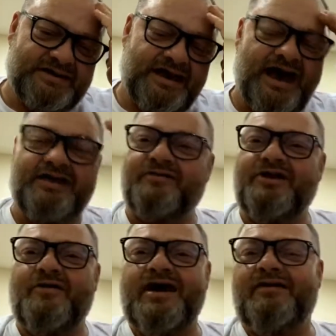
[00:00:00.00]
I don't
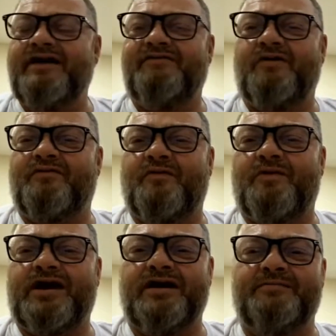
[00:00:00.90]
know how I've
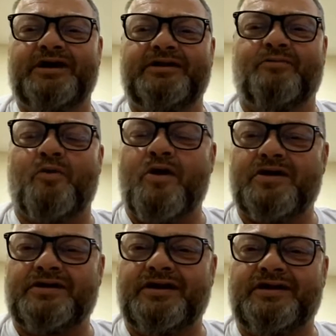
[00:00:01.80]
overcome it and
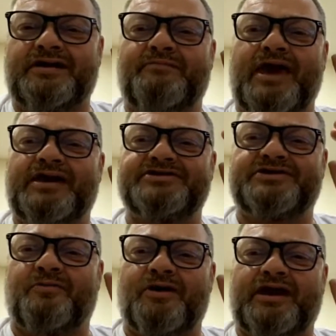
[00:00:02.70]
worked it and managed
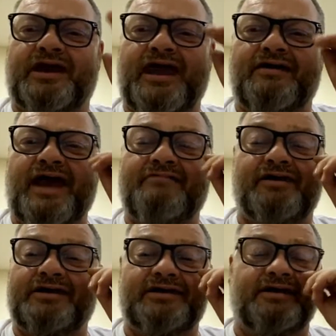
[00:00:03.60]
to work it out. I
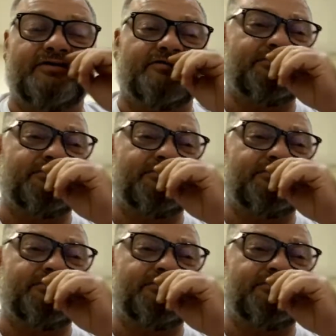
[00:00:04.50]
really don't.